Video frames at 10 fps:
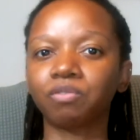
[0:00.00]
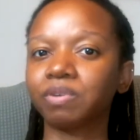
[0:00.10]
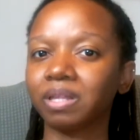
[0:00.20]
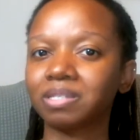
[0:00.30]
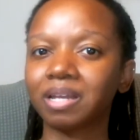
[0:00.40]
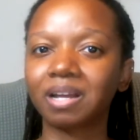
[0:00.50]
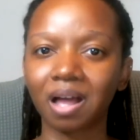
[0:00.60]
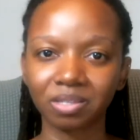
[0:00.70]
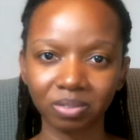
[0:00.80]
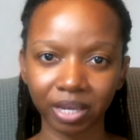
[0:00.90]
a real estate
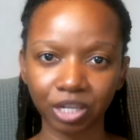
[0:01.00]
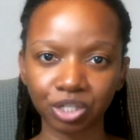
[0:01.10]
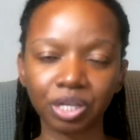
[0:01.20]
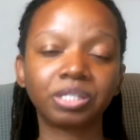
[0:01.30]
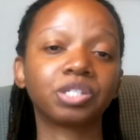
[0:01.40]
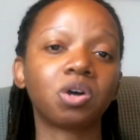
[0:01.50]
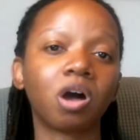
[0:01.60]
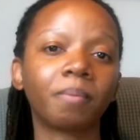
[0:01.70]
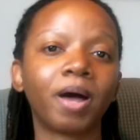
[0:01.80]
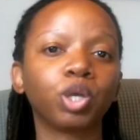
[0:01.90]
consultation to talk
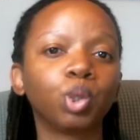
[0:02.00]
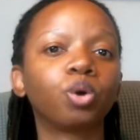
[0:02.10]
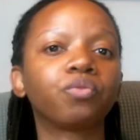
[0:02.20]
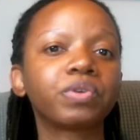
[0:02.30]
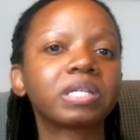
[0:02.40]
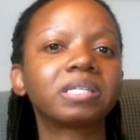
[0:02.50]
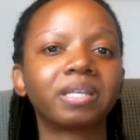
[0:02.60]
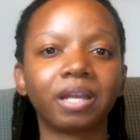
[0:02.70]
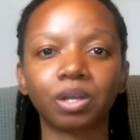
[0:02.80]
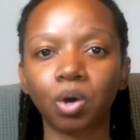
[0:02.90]
about your real
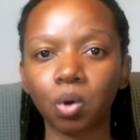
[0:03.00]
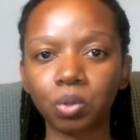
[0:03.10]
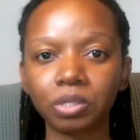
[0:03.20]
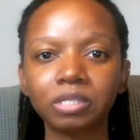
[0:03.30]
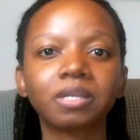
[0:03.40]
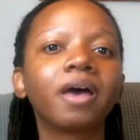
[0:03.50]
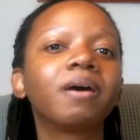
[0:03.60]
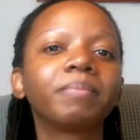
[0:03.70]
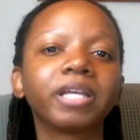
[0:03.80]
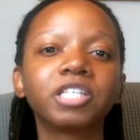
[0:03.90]
estate goals,
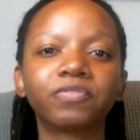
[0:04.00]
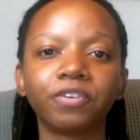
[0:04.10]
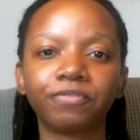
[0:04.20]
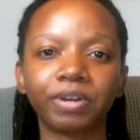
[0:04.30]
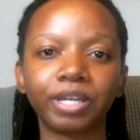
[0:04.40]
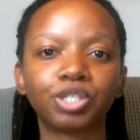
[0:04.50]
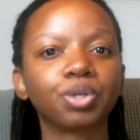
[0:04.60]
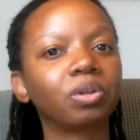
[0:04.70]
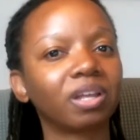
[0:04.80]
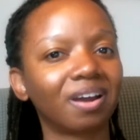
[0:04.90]
please feel free to
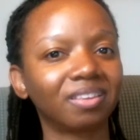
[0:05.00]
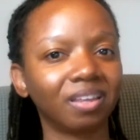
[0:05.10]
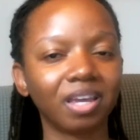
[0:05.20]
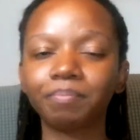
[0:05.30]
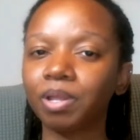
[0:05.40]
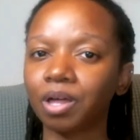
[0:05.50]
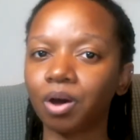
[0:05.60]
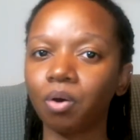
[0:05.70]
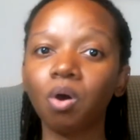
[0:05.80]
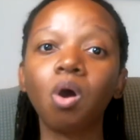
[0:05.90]
click on the link below,
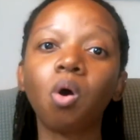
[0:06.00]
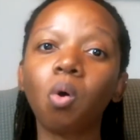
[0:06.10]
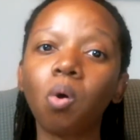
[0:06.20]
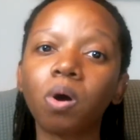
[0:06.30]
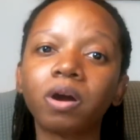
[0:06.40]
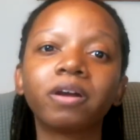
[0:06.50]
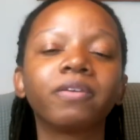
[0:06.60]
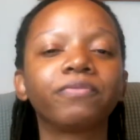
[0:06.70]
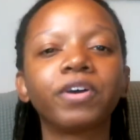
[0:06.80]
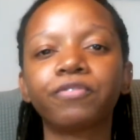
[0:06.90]
or
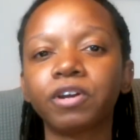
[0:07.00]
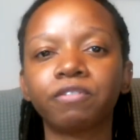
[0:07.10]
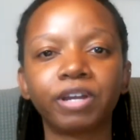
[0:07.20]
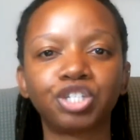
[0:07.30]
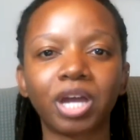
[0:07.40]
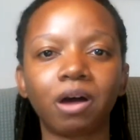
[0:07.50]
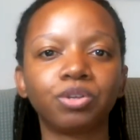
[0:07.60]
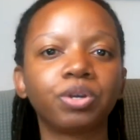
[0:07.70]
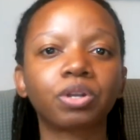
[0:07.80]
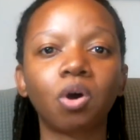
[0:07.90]
feel free to reach out. You
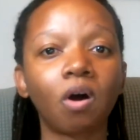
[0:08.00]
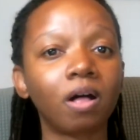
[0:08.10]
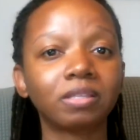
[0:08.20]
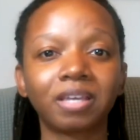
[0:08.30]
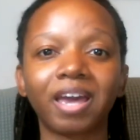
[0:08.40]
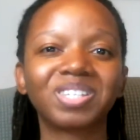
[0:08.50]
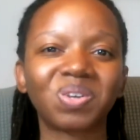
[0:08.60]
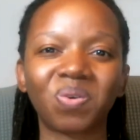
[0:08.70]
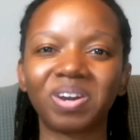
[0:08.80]
can call, text, or